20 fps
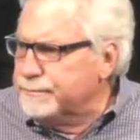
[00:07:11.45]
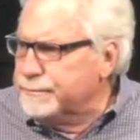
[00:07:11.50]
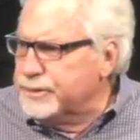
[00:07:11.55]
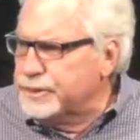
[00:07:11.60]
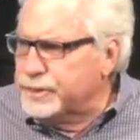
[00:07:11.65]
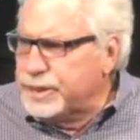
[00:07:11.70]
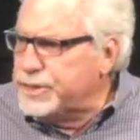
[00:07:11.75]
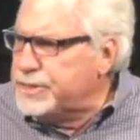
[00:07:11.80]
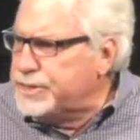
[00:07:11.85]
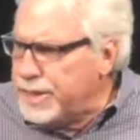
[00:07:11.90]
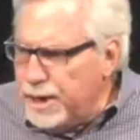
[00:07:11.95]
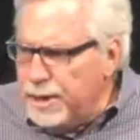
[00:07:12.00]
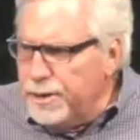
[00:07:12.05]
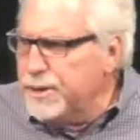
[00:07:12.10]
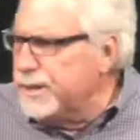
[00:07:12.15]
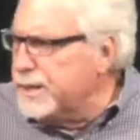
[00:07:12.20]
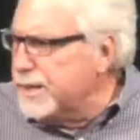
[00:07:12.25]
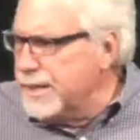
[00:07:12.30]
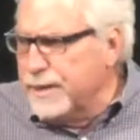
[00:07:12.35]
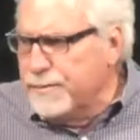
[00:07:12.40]
It's the
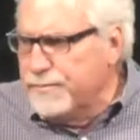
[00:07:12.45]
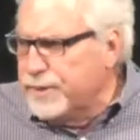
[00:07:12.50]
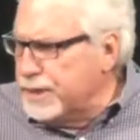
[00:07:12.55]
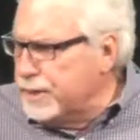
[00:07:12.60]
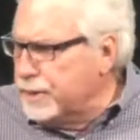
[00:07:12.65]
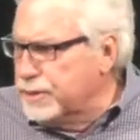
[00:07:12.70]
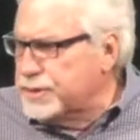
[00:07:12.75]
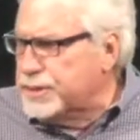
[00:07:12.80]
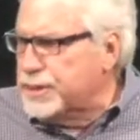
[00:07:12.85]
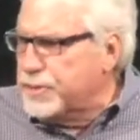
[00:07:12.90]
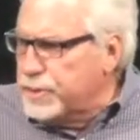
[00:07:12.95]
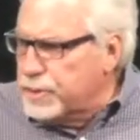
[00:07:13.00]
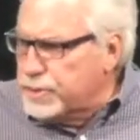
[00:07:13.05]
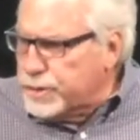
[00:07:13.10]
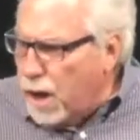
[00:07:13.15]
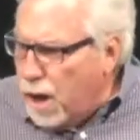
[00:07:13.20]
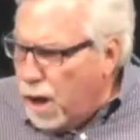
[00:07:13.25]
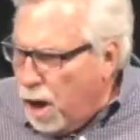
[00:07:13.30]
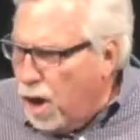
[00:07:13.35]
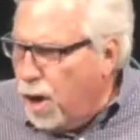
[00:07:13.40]
tyranny of the urgent. There's
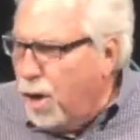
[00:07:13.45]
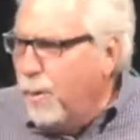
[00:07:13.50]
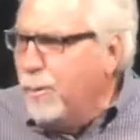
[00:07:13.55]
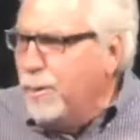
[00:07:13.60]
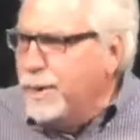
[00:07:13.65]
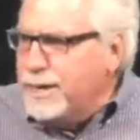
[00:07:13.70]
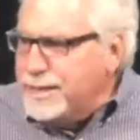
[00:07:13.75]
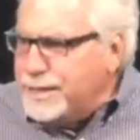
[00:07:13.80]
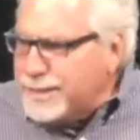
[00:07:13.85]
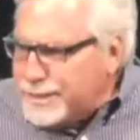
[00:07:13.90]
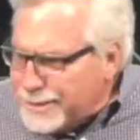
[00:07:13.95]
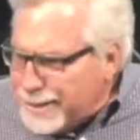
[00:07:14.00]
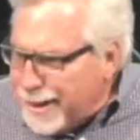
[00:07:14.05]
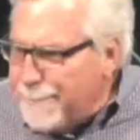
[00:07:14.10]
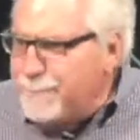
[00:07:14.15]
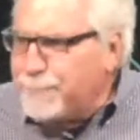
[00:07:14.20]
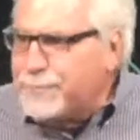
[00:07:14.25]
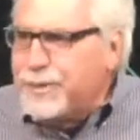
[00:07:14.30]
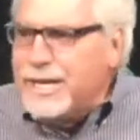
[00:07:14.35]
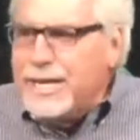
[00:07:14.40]
always
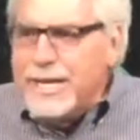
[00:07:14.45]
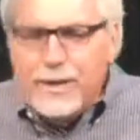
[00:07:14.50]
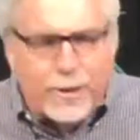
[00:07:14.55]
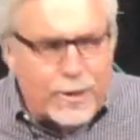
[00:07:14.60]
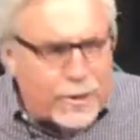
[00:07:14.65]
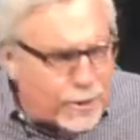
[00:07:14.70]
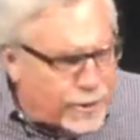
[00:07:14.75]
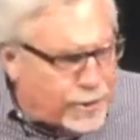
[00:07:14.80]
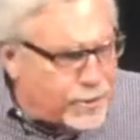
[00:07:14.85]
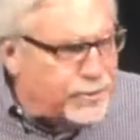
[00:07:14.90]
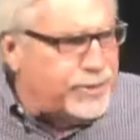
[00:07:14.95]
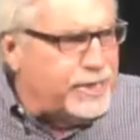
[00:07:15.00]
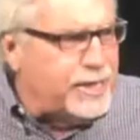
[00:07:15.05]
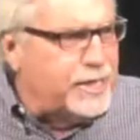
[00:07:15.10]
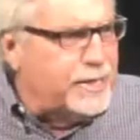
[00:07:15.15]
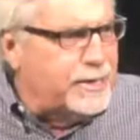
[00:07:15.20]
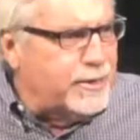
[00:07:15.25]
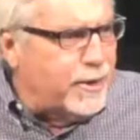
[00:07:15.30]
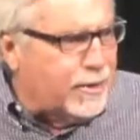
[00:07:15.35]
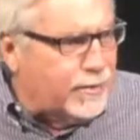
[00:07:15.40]
something urgent
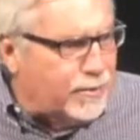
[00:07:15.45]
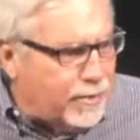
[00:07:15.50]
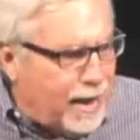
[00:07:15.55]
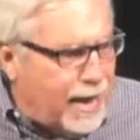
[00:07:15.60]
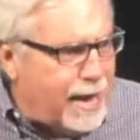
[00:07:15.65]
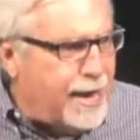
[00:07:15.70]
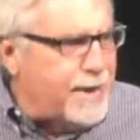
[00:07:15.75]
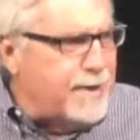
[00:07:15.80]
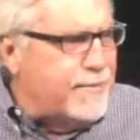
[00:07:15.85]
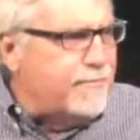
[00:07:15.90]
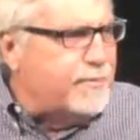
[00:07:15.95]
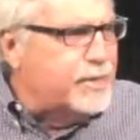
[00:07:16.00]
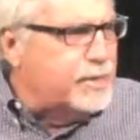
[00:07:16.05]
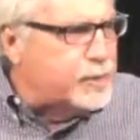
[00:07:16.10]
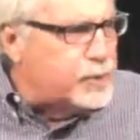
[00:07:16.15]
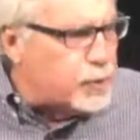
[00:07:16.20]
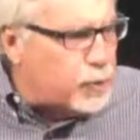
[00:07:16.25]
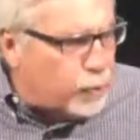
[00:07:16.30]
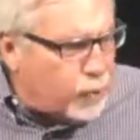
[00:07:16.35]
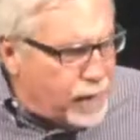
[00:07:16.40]
in our life that's
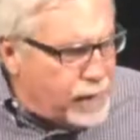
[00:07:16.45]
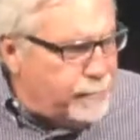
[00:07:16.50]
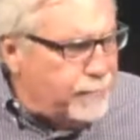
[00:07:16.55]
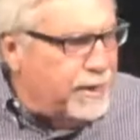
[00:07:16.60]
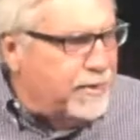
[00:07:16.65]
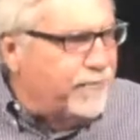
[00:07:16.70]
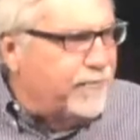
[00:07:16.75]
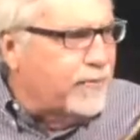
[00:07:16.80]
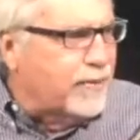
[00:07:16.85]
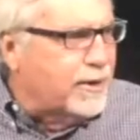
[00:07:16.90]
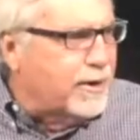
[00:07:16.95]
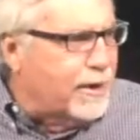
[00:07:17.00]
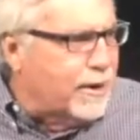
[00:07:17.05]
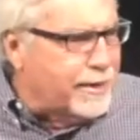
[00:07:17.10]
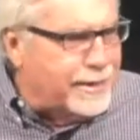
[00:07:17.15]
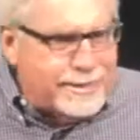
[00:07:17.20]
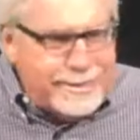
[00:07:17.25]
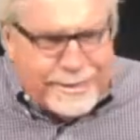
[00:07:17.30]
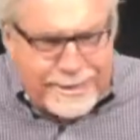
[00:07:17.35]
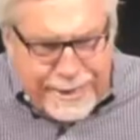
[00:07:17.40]
screaming for
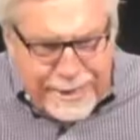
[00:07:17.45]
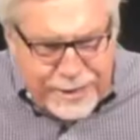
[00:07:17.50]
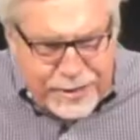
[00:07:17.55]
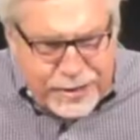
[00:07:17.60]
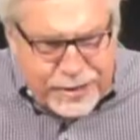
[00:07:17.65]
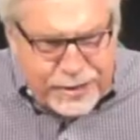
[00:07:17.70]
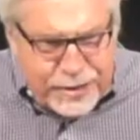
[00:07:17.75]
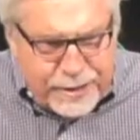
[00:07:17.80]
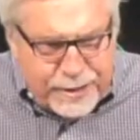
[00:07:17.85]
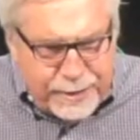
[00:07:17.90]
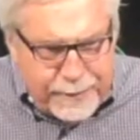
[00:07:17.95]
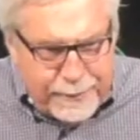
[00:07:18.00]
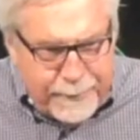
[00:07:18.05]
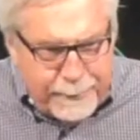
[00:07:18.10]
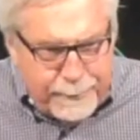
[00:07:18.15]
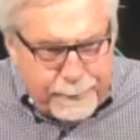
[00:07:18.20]
our attention